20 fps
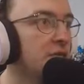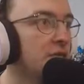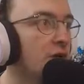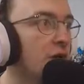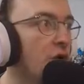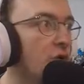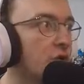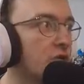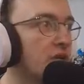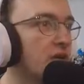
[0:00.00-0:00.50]

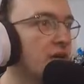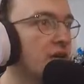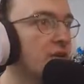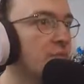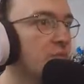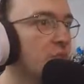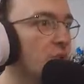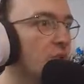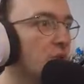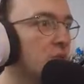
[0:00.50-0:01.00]
Okay,
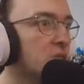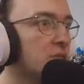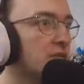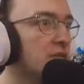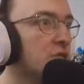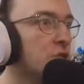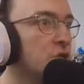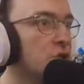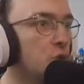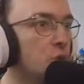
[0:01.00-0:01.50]
boys,
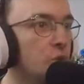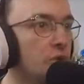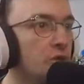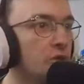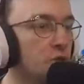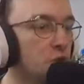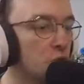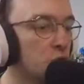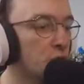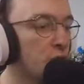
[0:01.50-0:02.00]
let's enjoy
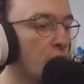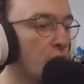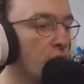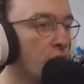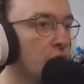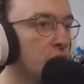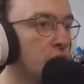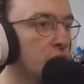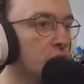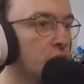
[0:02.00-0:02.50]
the
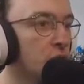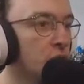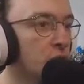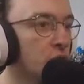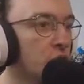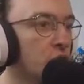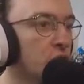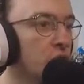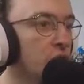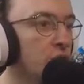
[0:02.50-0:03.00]
spoils!